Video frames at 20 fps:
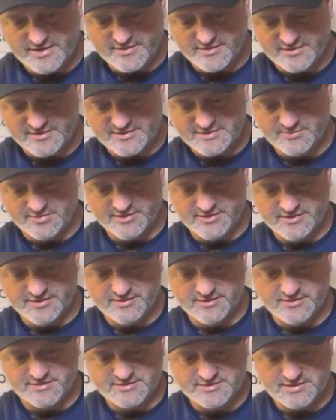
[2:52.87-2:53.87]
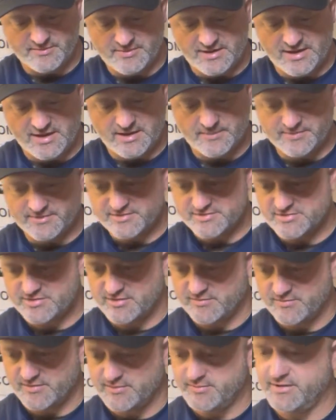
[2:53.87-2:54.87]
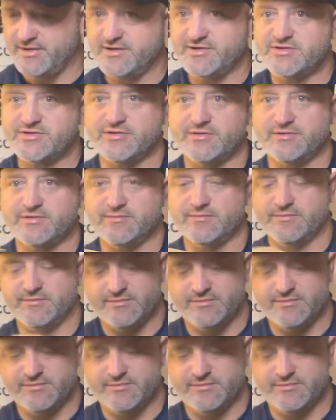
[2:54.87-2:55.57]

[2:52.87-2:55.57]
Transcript: or a split or something happens, you can replace your,